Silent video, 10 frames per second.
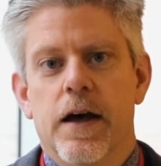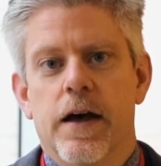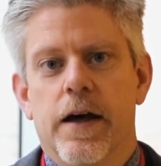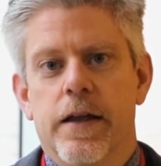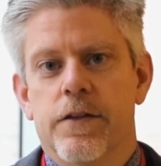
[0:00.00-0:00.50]

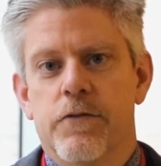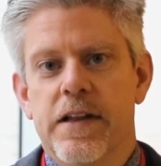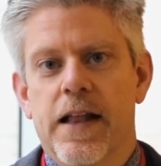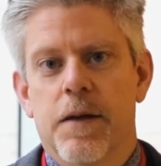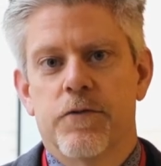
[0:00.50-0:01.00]
uh, in the
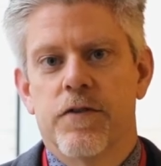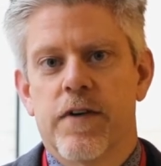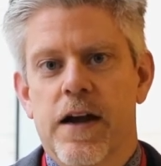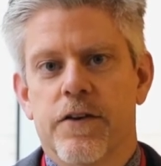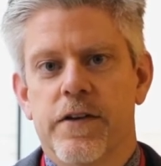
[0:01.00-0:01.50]
relapsed
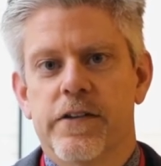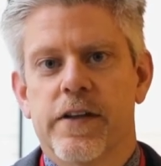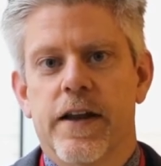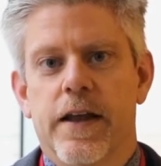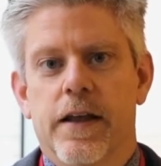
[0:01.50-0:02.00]
refractory
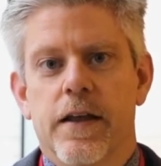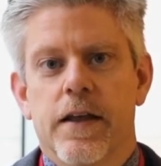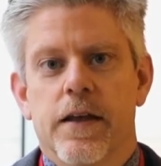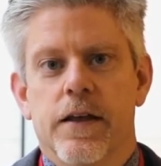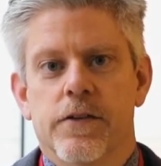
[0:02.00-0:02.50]
setting
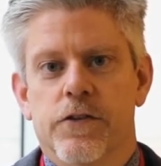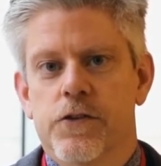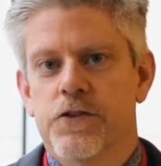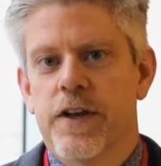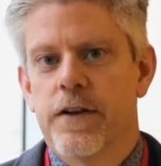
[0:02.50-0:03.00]
is
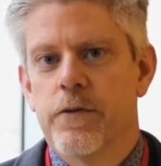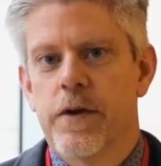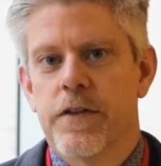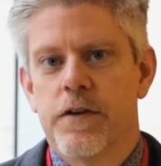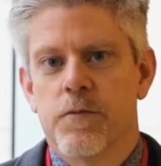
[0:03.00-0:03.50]
associated
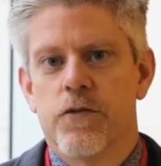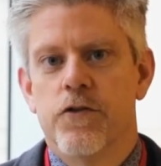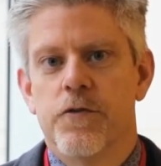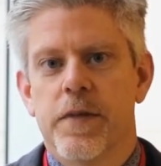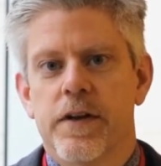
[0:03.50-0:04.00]
with an
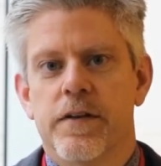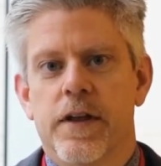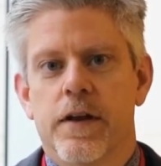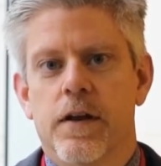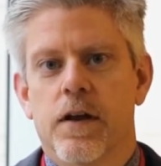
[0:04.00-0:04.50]
improvement
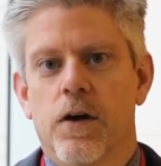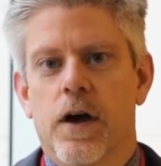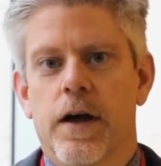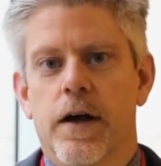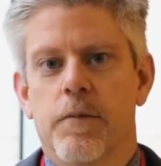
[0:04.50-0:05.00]
in
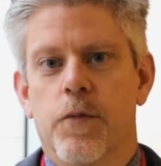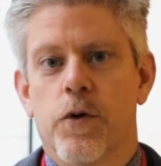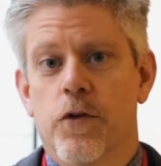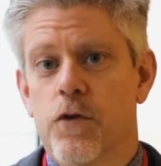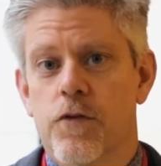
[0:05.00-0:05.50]
uh,
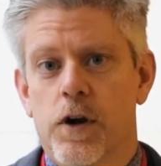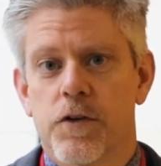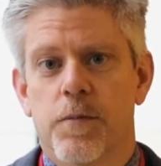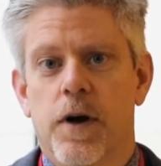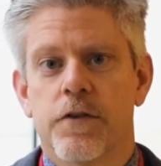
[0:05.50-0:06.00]
both overall
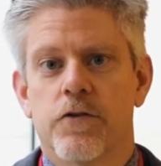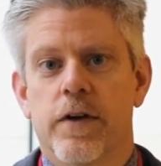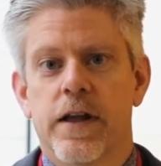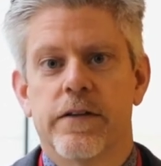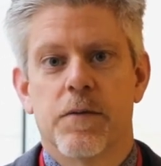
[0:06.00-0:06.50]
response
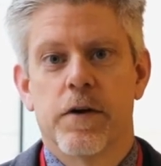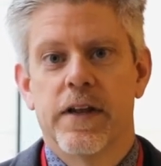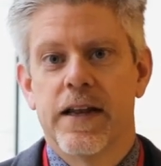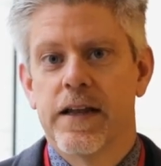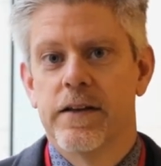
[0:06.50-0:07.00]
rates,
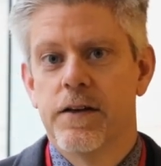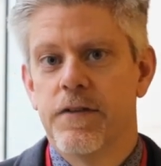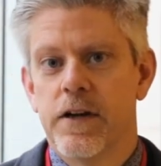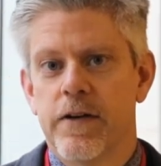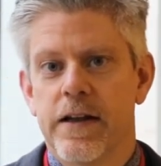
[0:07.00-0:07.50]
MRD
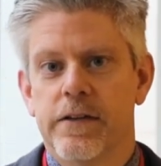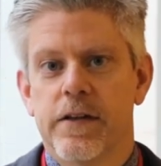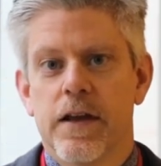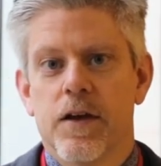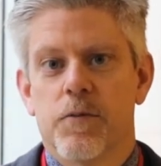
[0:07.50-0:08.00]
negativity
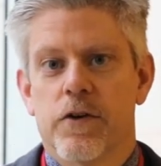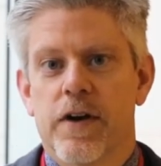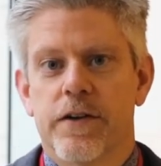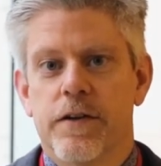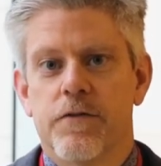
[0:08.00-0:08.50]
rates,
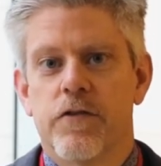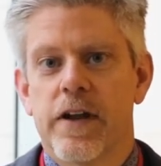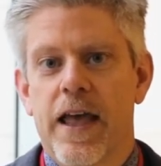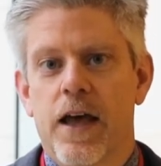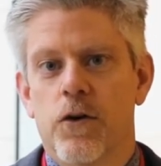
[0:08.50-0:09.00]

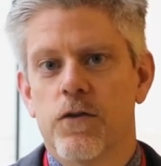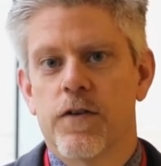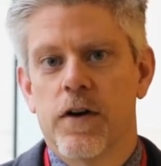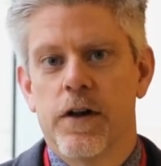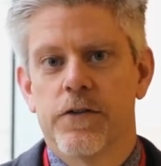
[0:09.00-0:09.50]
progression-free, and
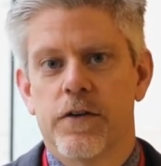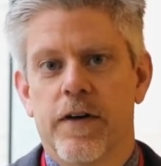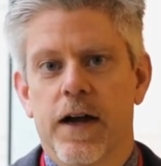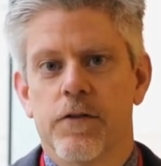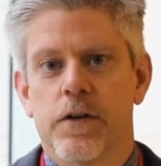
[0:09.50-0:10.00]
overall
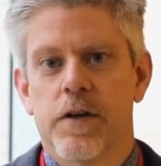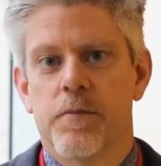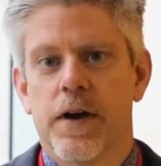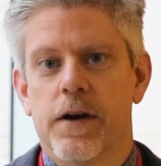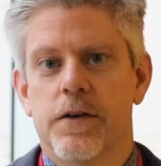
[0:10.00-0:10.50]
survival
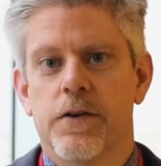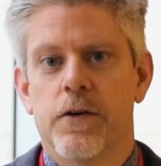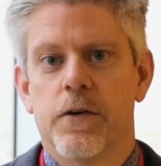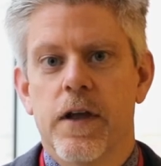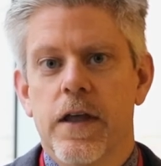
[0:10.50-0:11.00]
compared
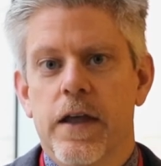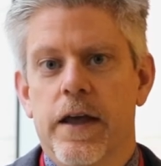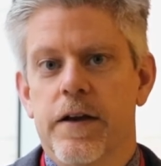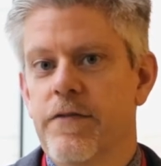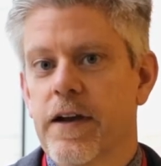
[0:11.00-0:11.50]
to
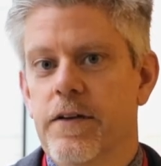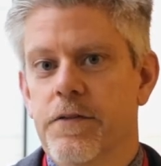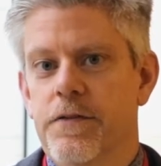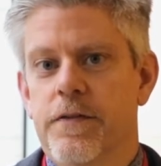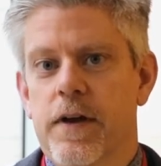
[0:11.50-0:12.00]
an
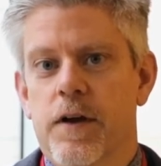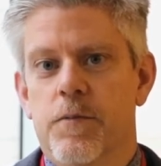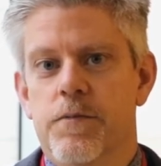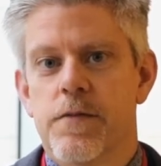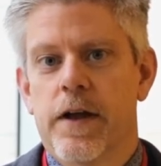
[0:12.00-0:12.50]
effective uh,
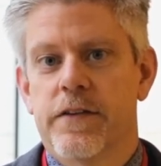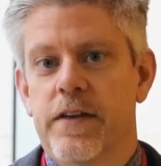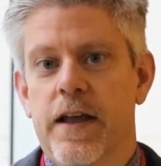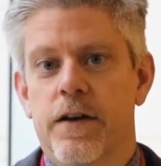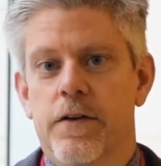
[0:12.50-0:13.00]
uh
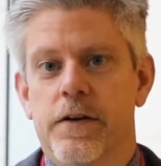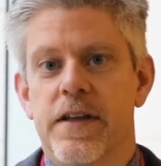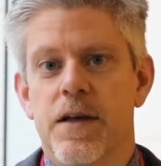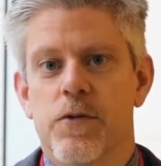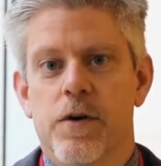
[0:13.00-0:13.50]
standard
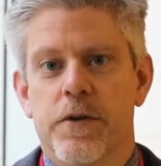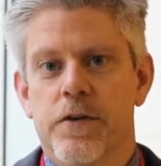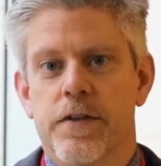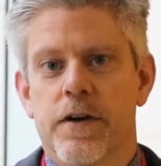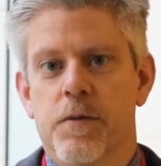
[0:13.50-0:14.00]

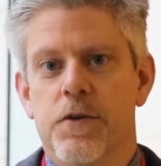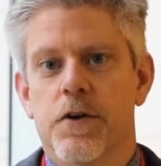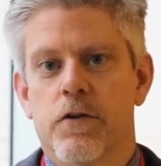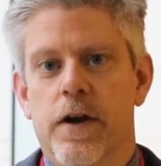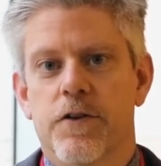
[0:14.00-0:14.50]

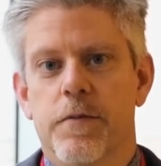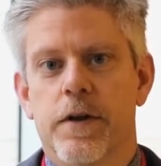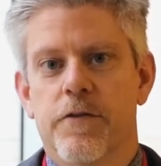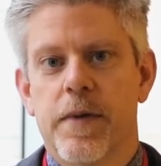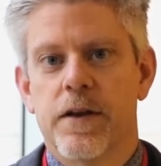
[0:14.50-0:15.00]
chemoimmunotherapeutic
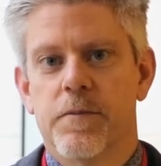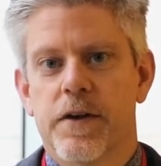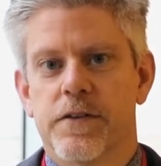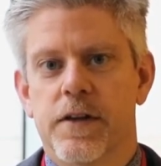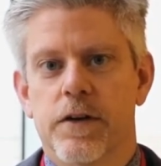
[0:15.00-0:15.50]
regimen of
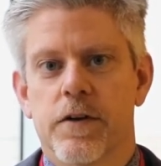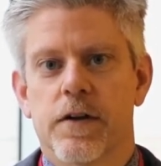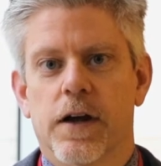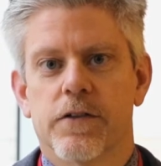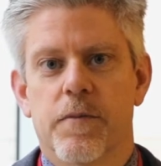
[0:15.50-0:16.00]
bendamustine and
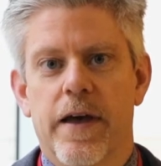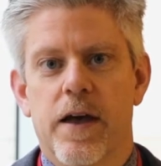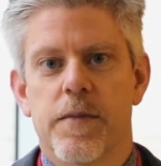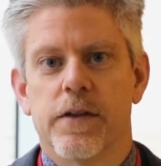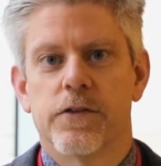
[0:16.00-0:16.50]

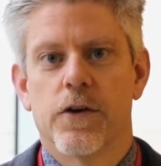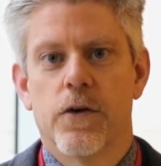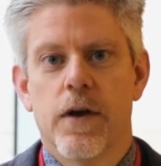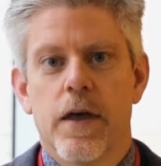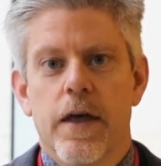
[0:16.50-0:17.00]
rituximab. And
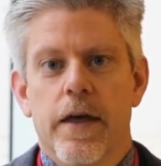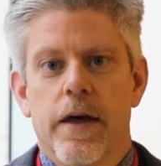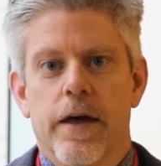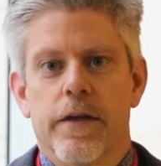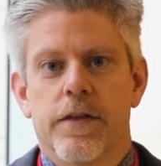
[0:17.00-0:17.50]
so
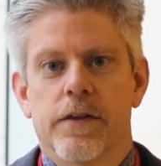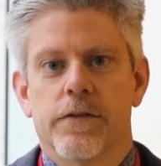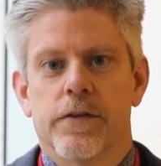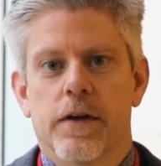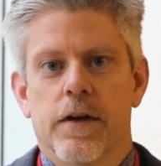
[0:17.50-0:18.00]
uh,
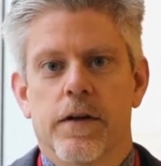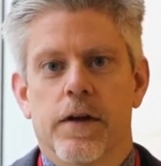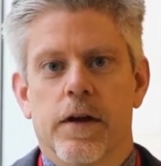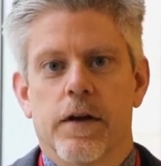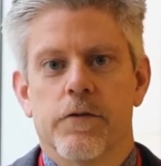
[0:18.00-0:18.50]
this
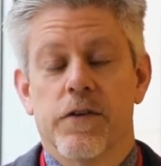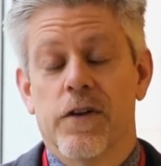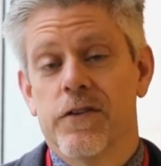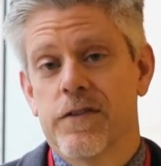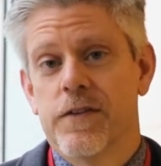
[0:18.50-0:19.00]
uh,
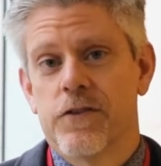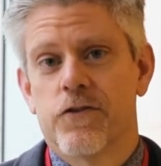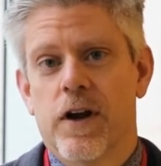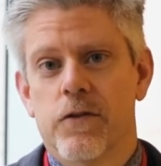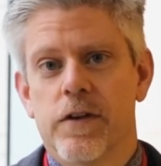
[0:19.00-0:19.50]
results of this
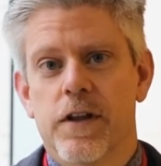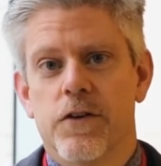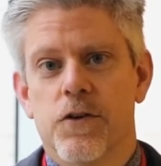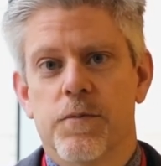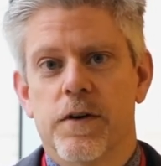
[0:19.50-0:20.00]
trial really
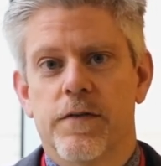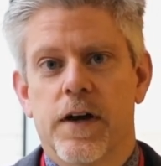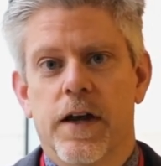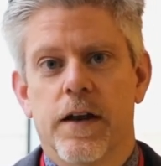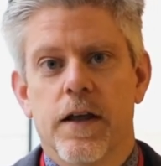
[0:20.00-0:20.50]
do
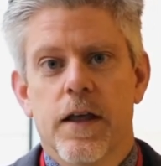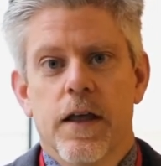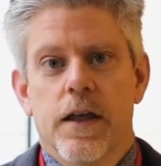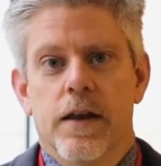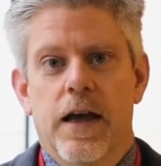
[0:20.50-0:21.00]
provide
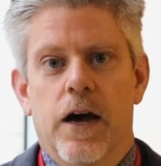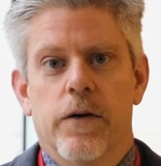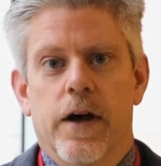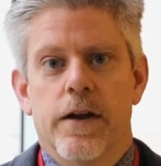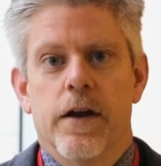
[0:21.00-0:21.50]

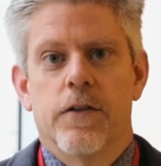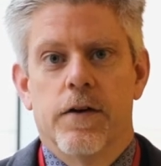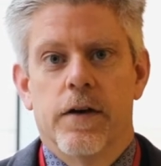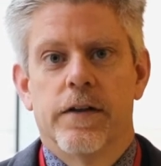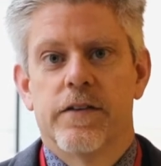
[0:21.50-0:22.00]
now
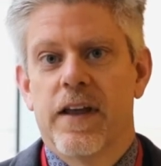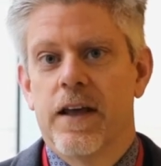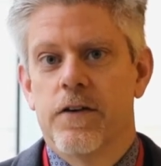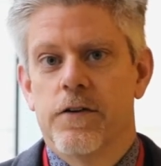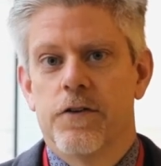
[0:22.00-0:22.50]
another
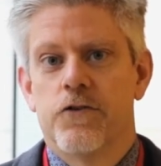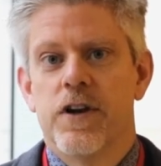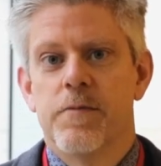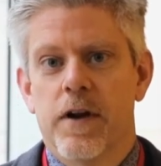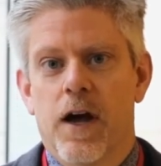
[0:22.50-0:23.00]
standard
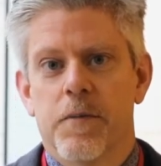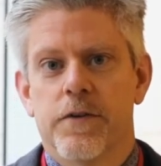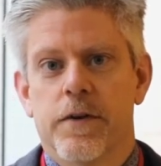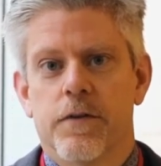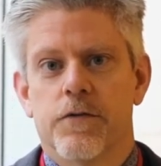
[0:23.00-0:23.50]
treatment
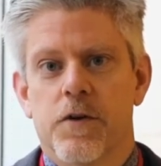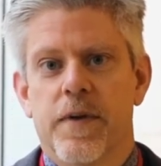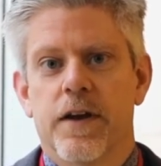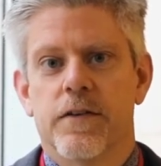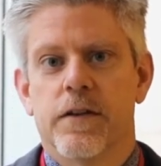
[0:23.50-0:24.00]
option for
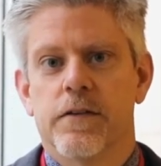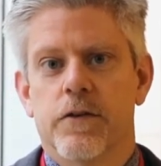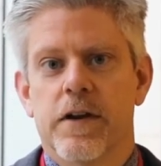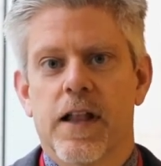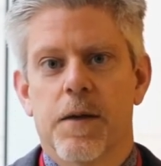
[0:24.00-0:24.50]
patients in
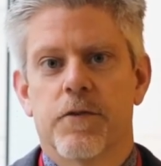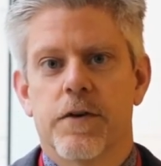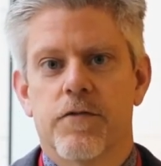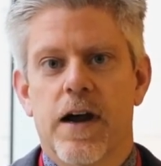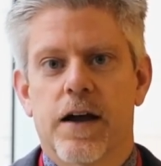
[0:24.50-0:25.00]
the relapsed
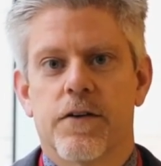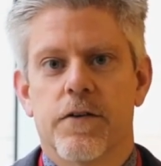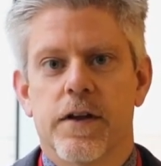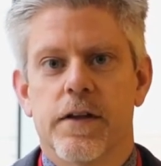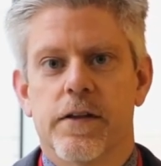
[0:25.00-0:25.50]

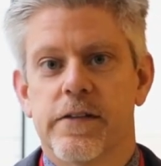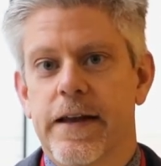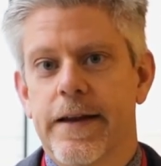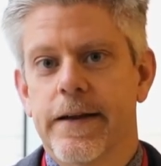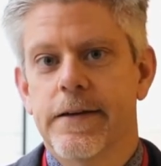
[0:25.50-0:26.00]
refractory
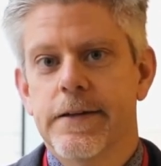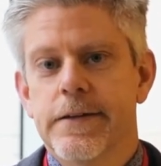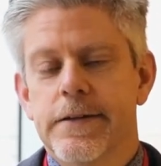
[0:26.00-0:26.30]
setting.